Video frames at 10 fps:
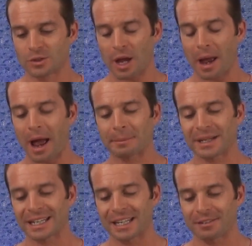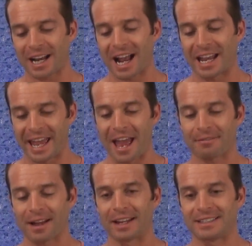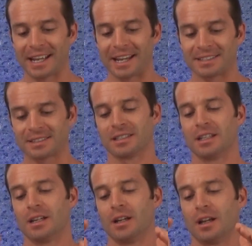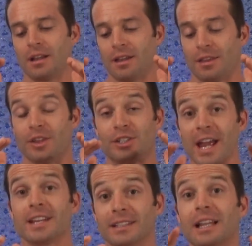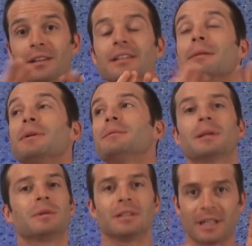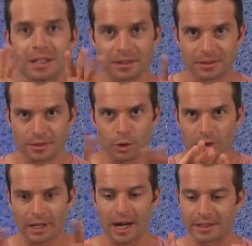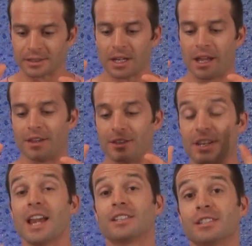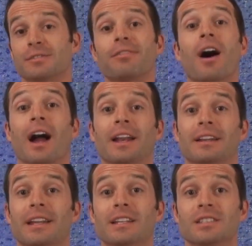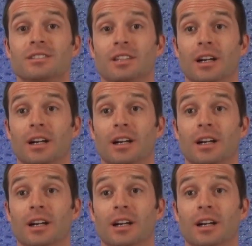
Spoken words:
I'm gonna give it a half on taste. The taste. Let me get it totally honest. The taste is fine. It is.